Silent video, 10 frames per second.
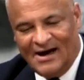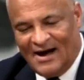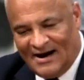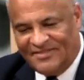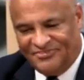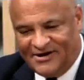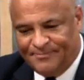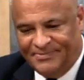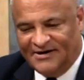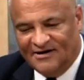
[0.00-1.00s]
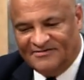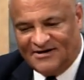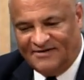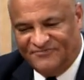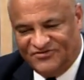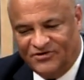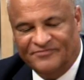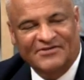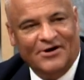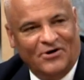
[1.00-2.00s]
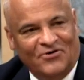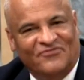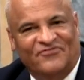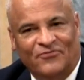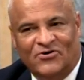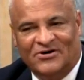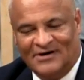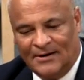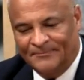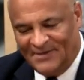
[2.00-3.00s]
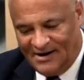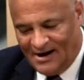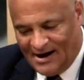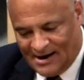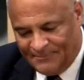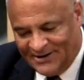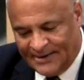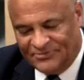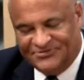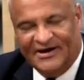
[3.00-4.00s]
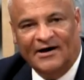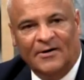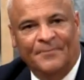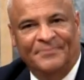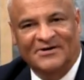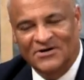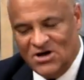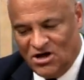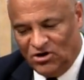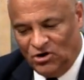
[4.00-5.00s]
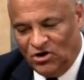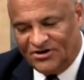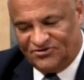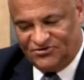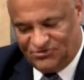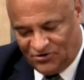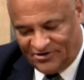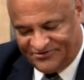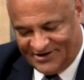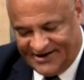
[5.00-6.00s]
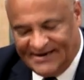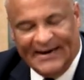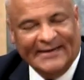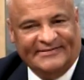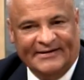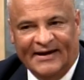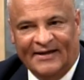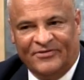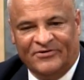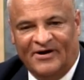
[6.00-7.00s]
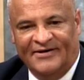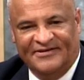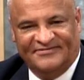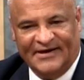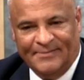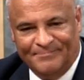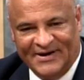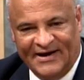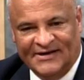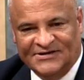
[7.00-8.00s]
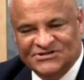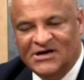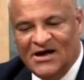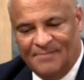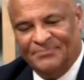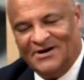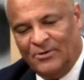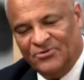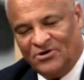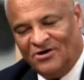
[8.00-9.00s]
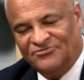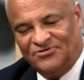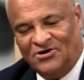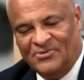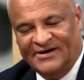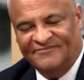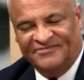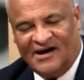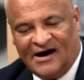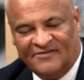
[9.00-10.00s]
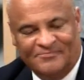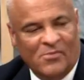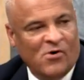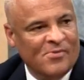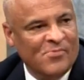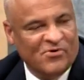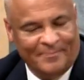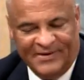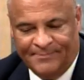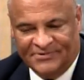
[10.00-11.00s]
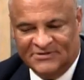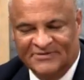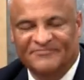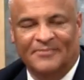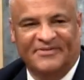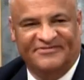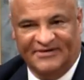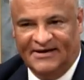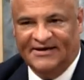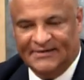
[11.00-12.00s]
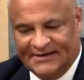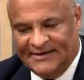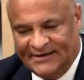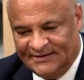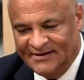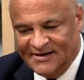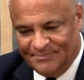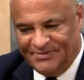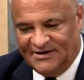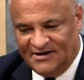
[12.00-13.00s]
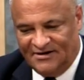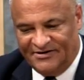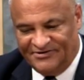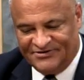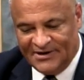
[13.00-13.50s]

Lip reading: I think because I've served on all four, I'll be able to help and look towards so they can get together on the same page, but I would also involve more and more people from the city of Keene, because